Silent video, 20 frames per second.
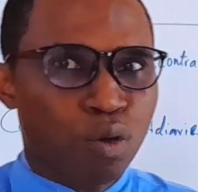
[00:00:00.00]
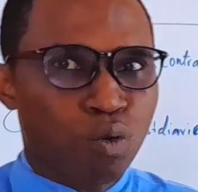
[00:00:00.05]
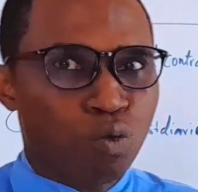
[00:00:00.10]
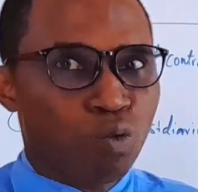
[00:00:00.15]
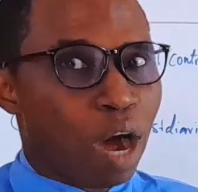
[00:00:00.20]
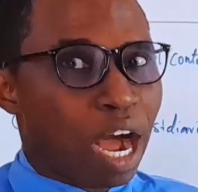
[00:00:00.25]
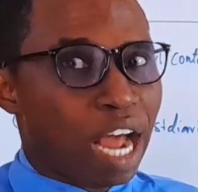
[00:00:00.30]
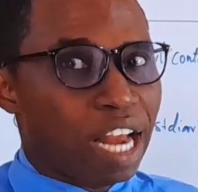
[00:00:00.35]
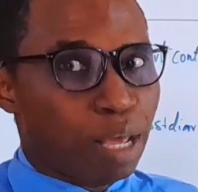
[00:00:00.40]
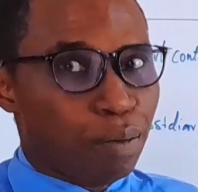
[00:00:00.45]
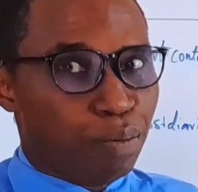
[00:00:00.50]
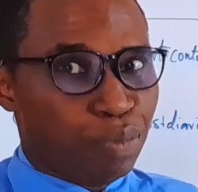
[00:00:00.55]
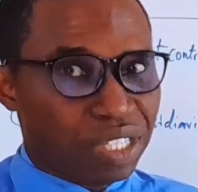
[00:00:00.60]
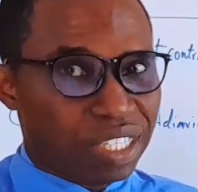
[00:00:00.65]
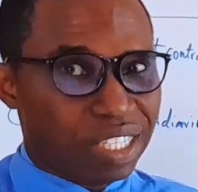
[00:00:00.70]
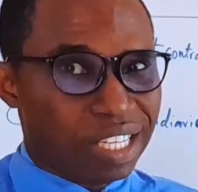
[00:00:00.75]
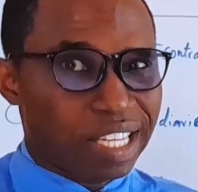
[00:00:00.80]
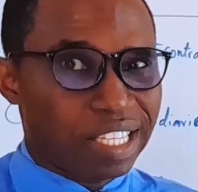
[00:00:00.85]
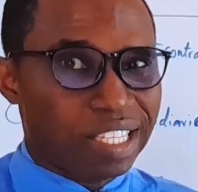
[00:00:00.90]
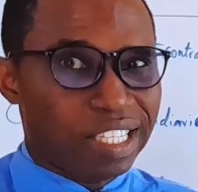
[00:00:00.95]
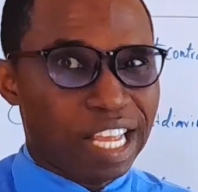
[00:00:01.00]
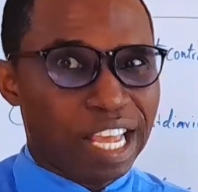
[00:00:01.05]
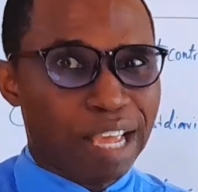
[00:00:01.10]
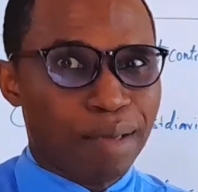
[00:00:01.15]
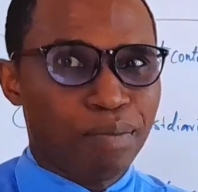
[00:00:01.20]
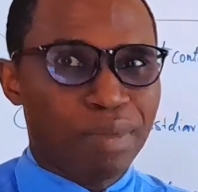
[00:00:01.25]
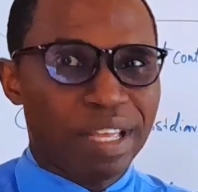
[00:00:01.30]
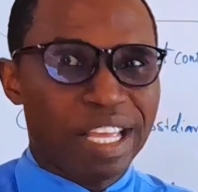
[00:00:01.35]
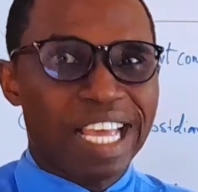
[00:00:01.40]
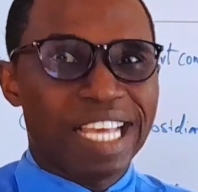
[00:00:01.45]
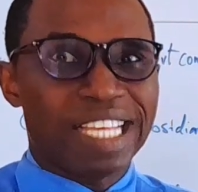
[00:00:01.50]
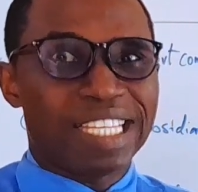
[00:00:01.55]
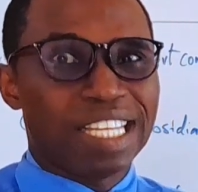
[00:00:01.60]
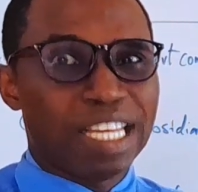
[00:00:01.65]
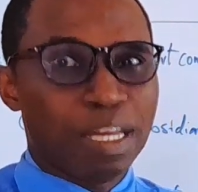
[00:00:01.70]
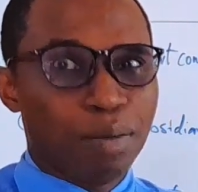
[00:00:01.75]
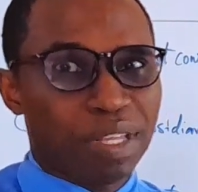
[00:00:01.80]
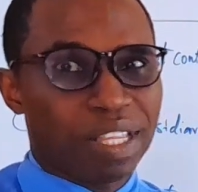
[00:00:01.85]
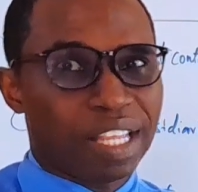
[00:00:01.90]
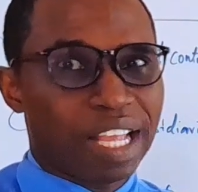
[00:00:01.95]
while a business name is
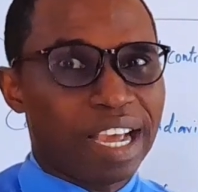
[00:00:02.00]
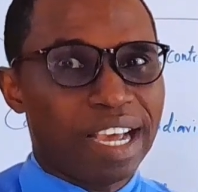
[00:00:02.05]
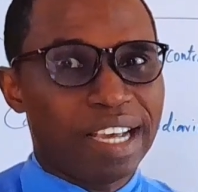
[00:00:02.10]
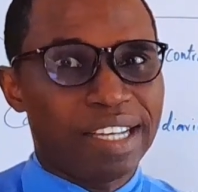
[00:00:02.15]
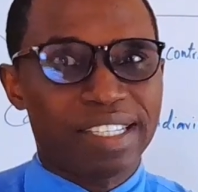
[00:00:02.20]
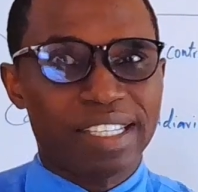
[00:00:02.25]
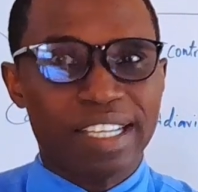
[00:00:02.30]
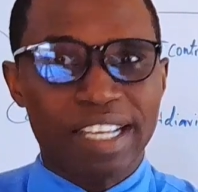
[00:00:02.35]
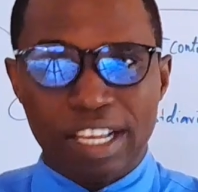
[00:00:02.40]
limited